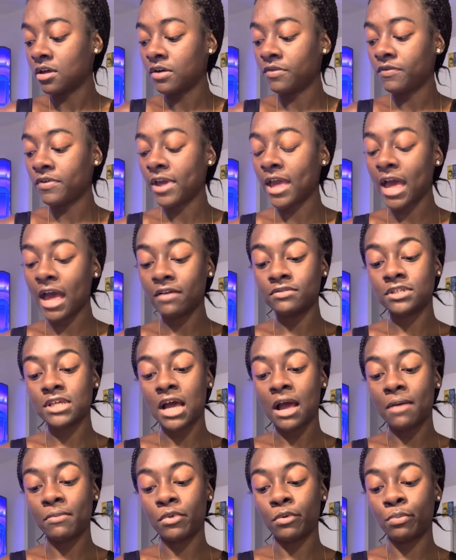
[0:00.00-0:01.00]
We have
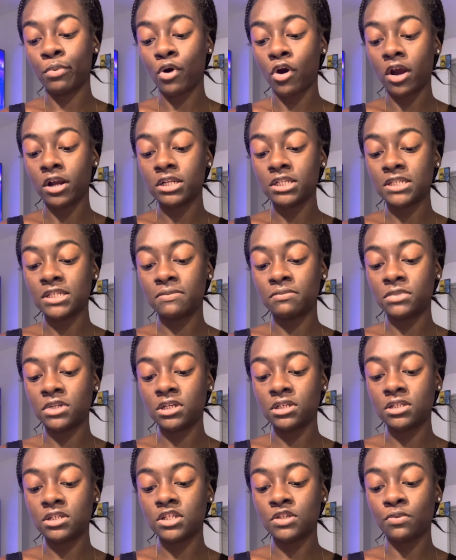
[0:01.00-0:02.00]
time apart. Some
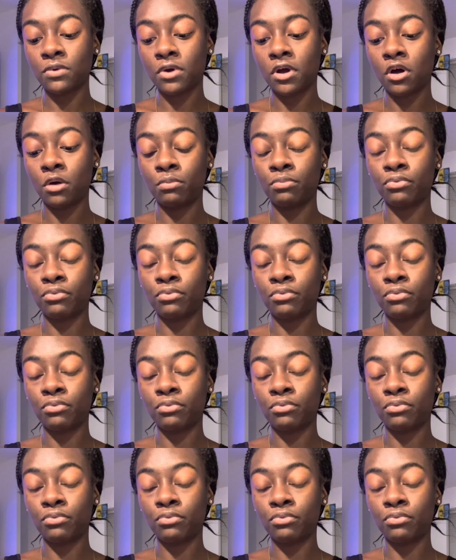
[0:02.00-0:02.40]
distance will help